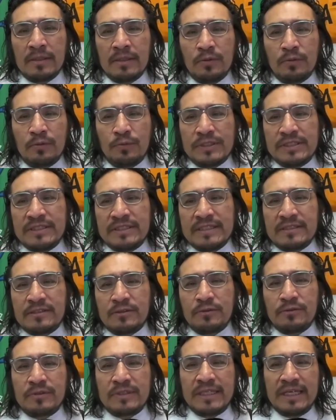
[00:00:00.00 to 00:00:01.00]
which is
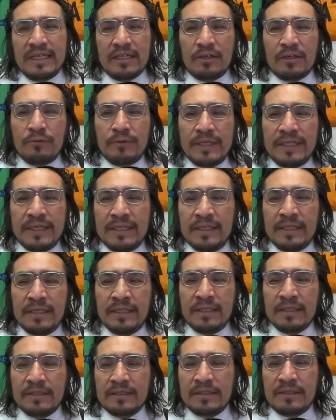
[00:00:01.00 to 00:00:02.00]
to take away
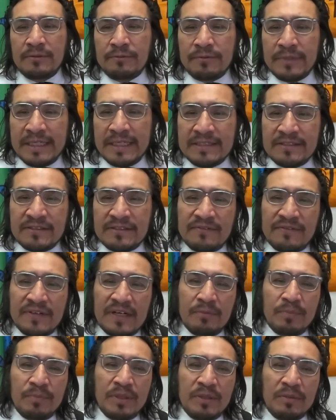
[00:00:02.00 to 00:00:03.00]
the rights of our
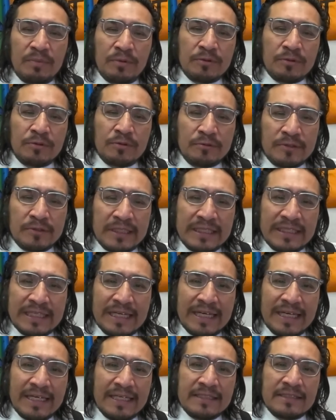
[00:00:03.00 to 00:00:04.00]
people to the
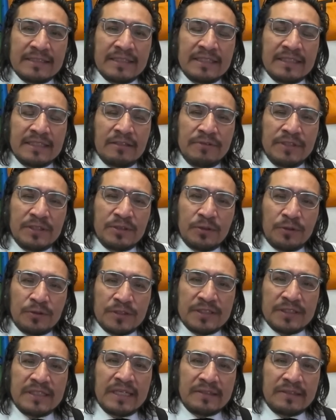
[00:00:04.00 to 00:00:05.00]
lands and the
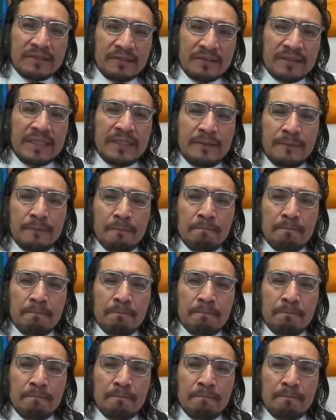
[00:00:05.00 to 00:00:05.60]
resources that are there.